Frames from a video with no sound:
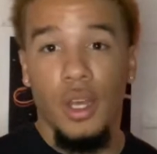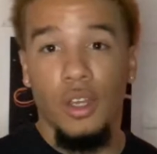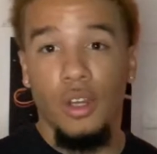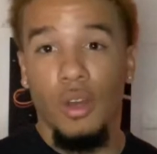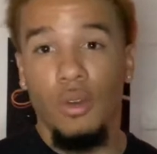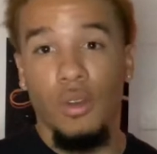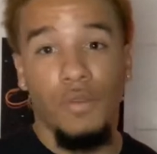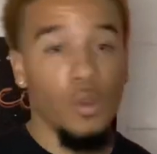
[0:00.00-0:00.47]
You
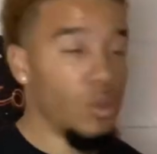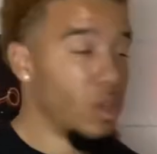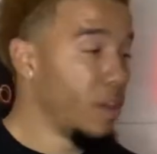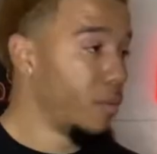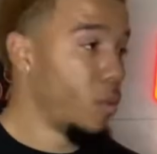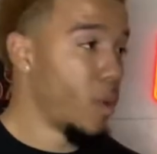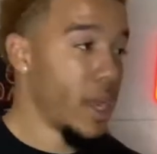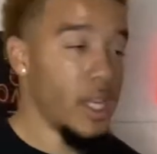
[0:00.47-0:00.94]
know, if you
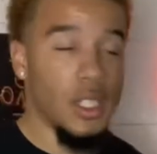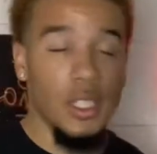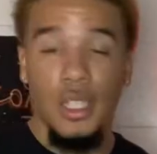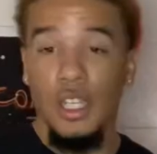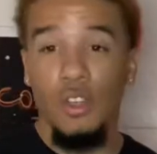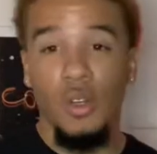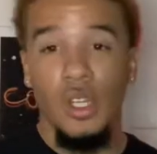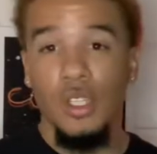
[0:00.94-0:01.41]
lift weights
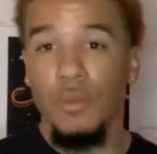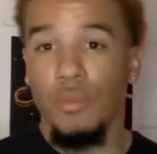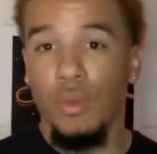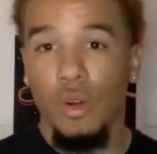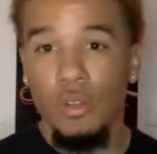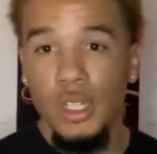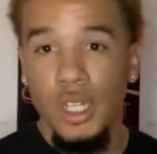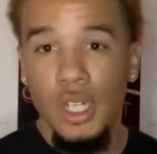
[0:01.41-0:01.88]
and you need some
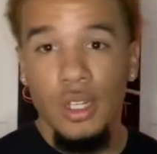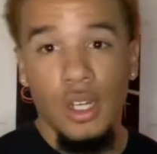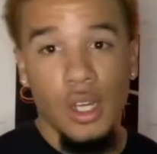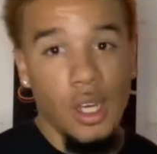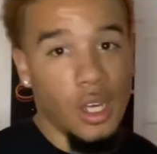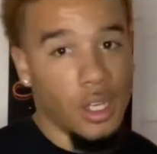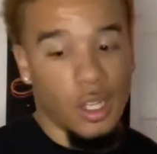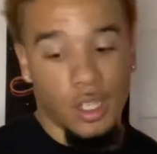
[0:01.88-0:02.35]
protein,
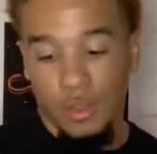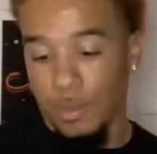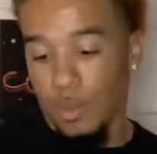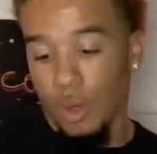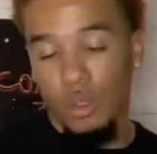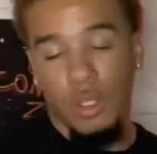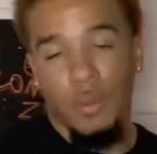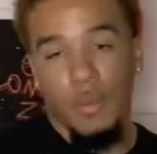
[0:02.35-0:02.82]
get some
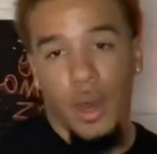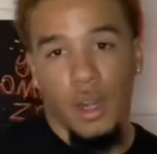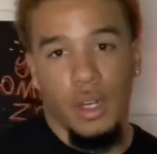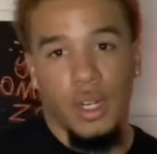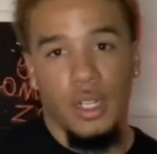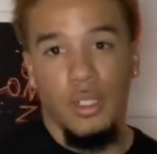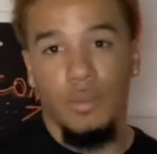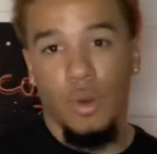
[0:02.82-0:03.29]
protein powder.
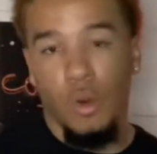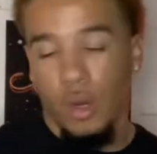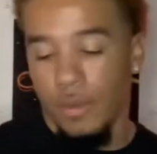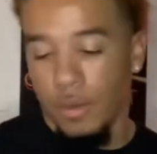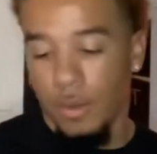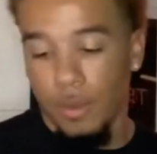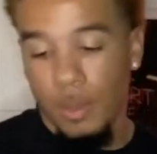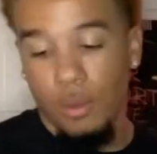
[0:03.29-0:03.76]
That's important
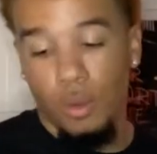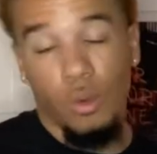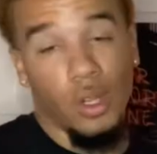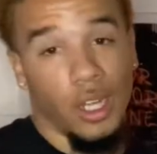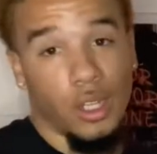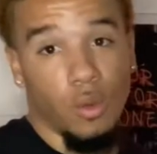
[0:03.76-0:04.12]
for people who like